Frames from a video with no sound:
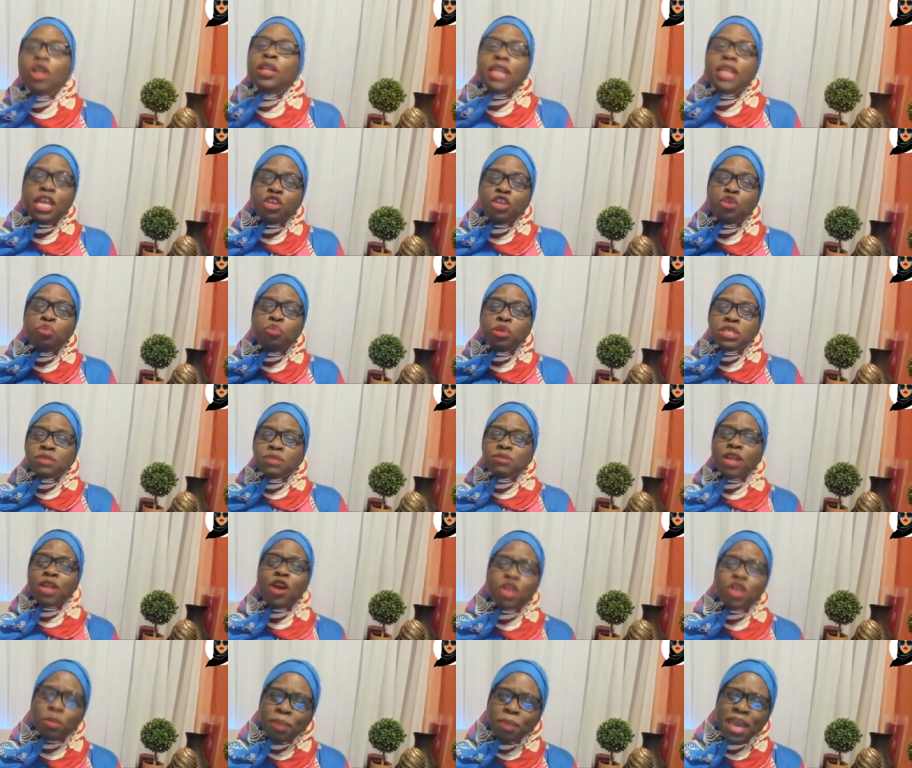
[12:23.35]
and then you put some
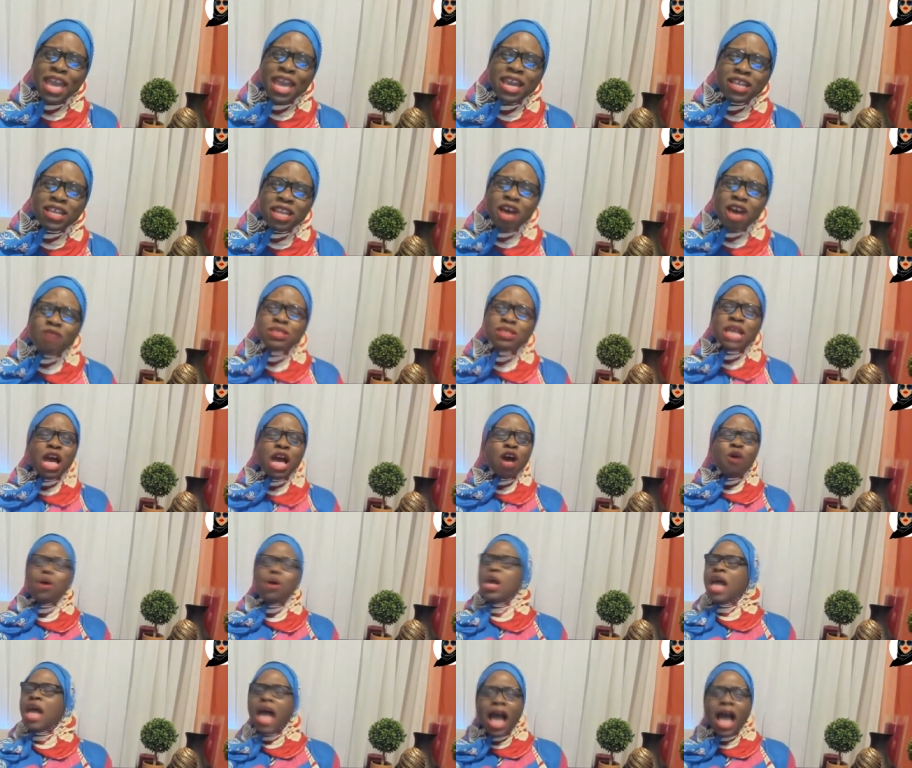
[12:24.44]
dirty bed clothes on.
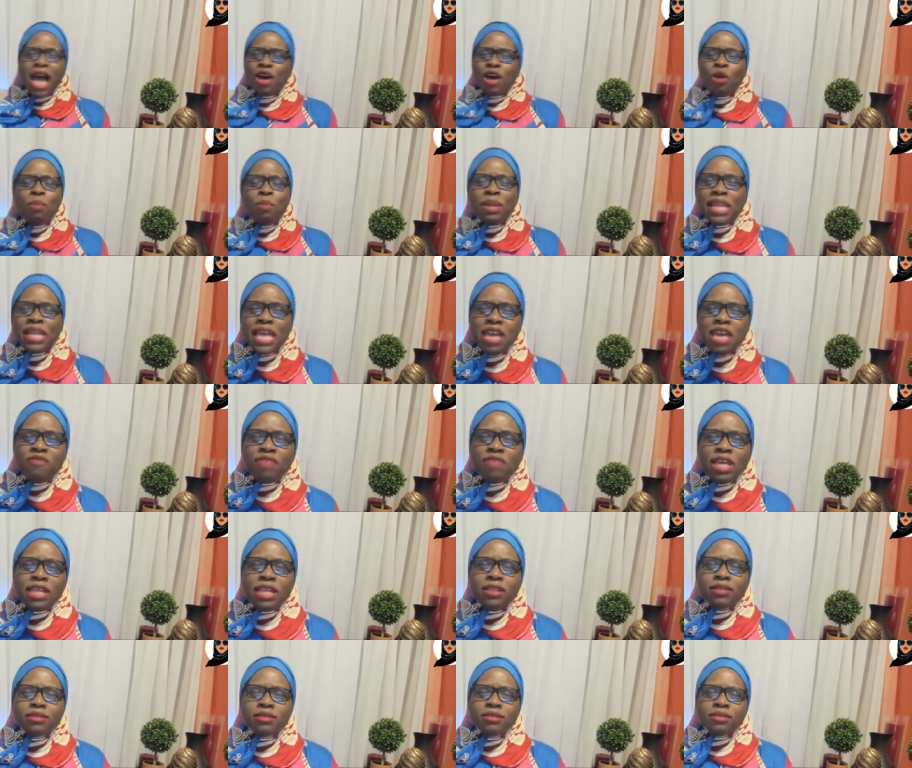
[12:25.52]
I don't believe
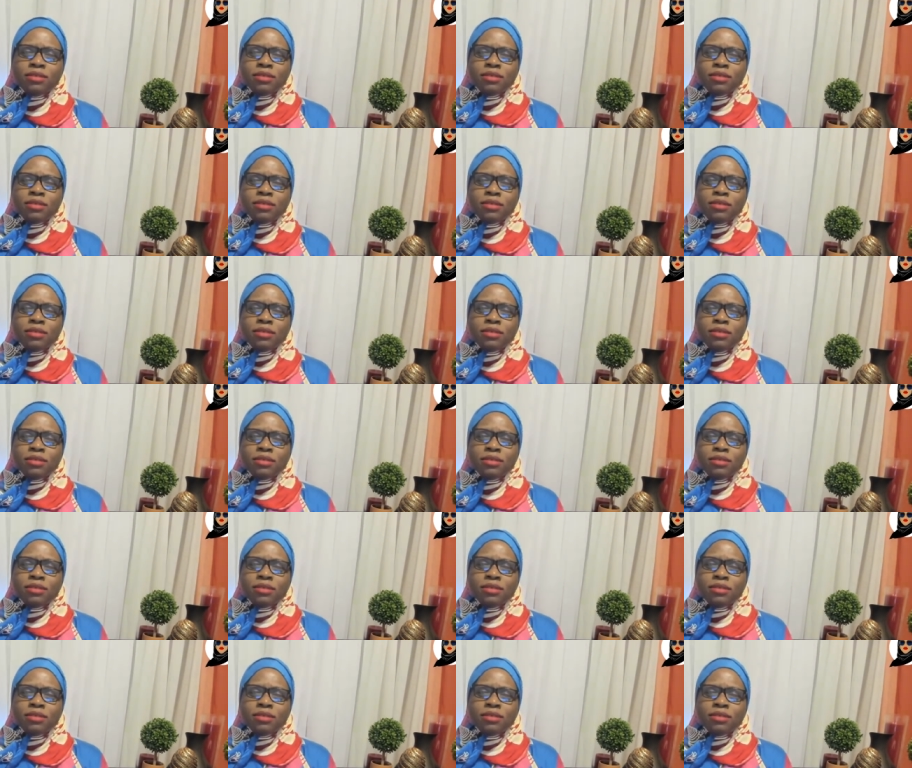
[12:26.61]
it.